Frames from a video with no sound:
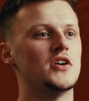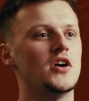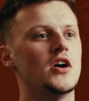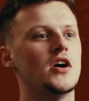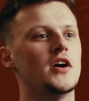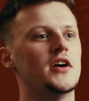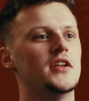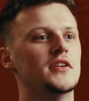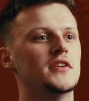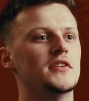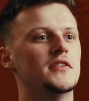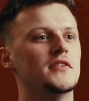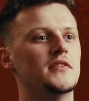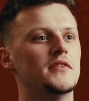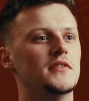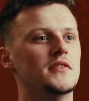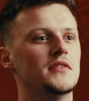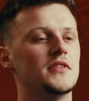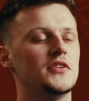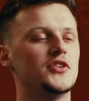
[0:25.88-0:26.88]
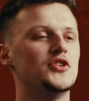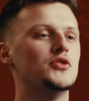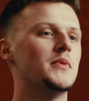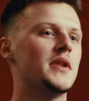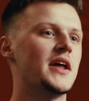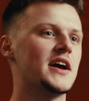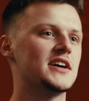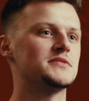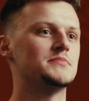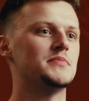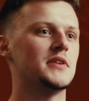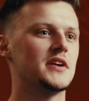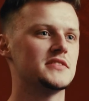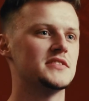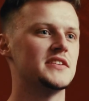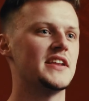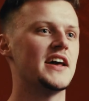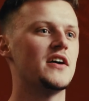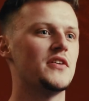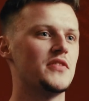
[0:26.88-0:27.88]
on the human
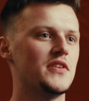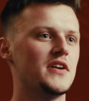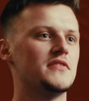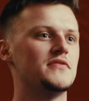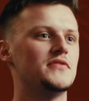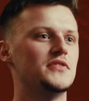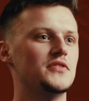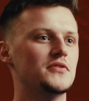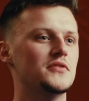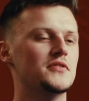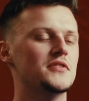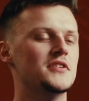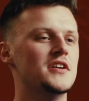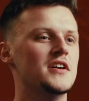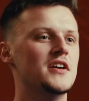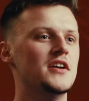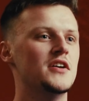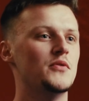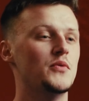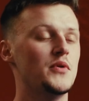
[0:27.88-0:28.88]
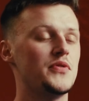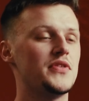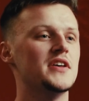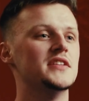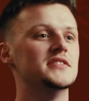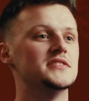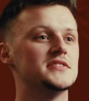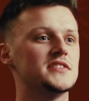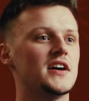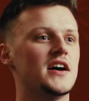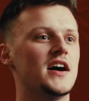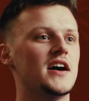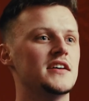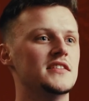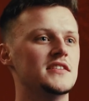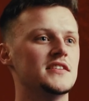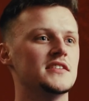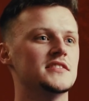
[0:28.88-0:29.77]
aspect and how they feel inside the